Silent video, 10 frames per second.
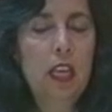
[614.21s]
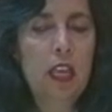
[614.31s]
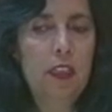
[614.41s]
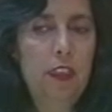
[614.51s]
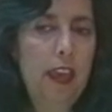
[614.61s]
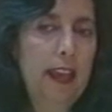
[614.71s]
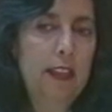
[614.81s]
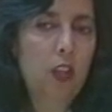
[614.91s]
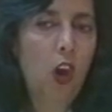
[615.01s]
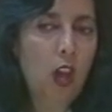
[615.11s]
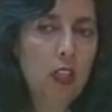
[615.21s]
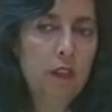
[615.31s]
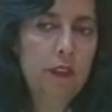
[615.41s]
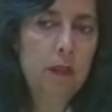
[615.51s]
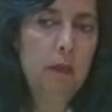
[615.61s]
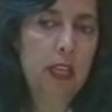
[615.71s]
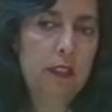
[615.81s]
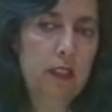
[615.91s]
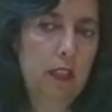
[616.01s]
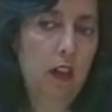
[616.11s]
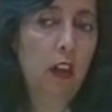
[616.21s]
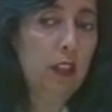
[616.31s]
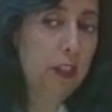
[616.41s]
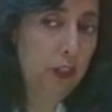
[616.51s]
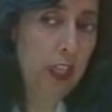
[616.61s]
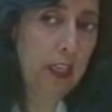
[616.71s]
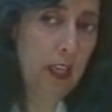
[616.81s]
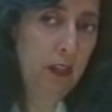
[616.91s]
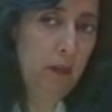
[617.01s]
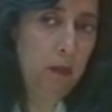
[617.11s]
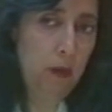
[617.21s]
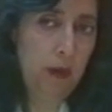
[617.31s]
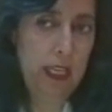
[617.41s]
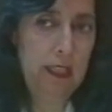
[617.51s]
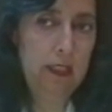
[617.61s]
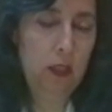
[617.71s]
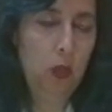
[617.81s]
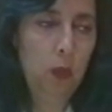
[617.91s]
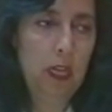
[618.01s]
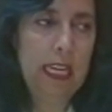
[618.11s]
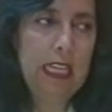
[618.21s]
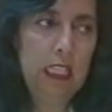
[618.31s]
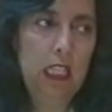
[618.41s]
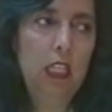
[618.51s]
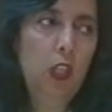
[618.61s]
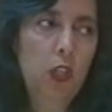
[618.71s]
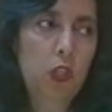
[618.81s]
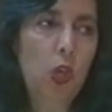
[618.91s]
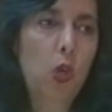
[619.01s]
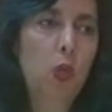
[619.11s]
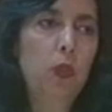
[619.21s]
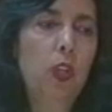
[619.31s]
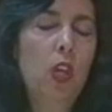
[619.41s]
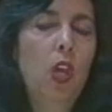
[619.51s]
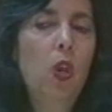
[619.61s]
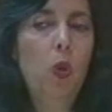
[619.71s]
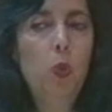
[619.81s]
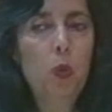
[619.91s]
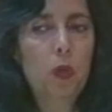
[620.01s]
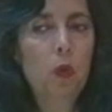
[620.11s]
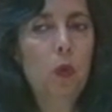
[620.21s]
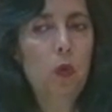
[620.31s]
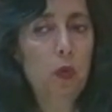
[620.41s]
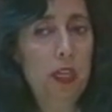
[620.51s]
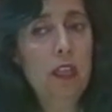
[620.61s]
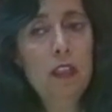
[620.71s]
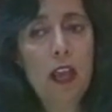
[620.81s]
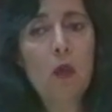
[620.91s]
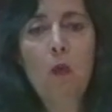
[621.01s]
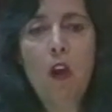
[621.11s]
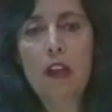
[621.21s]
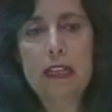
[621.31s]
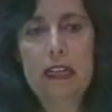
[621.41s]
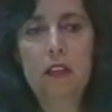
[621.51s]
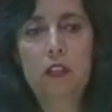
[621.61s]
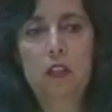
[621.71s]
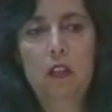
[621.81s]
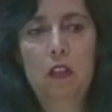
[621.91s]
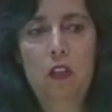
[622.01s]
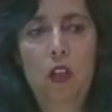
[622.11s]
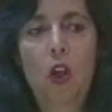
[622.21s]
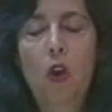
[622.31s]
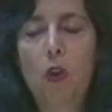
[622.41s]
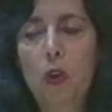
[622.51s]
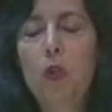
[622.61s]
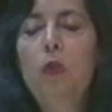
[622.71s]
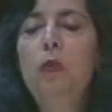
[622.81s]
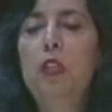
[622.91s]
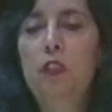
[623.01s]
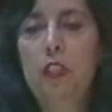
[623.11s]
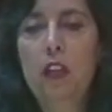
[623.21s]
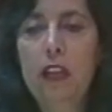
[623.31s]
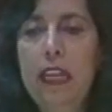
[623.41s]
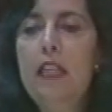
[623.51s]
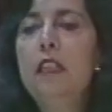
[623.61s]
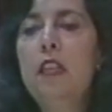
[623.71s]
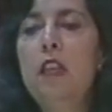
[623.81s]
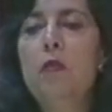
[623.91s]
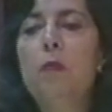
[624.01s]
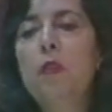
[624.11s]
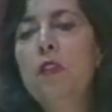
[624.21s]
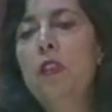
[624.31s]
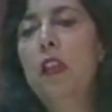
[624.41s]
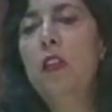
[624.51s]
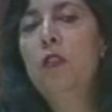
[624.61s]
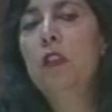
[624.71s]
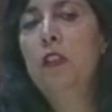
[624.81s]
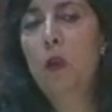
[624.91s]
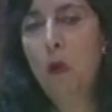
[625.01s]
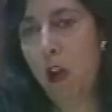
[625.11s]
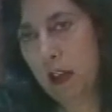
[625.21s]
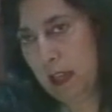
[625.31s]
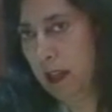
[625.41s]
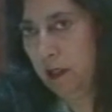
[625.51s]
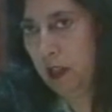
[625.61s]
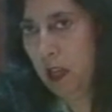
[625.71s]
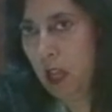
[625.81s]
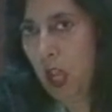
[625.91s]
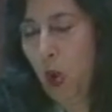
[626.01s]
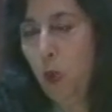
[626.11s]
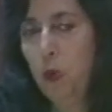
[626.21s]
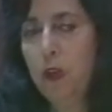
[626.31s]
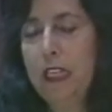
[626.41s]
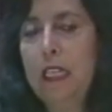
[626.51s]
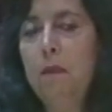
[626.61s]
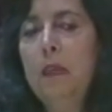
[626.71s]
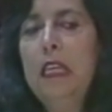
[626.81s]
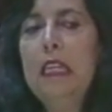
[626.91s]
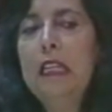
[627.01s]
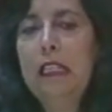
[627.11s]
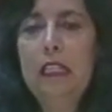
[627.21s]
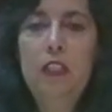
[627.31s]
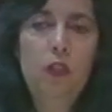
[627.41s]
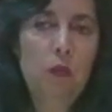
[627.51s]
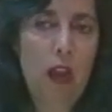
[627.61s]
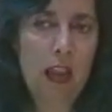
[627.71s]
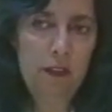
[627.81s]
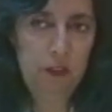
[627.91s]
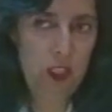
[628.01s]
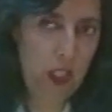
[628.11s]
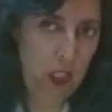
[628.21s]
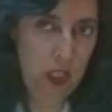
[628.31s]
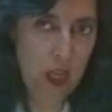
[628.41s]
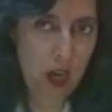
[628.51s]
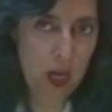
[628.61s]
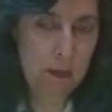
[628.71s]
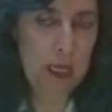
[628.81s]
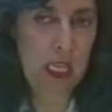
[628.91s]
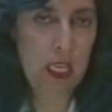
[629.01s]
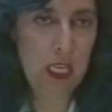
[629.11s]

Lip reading: that all of the Chicano boys who were 18 years old, who were in that walkout, or who reached their 18th birthday during the walkout, were immediately drafted into the army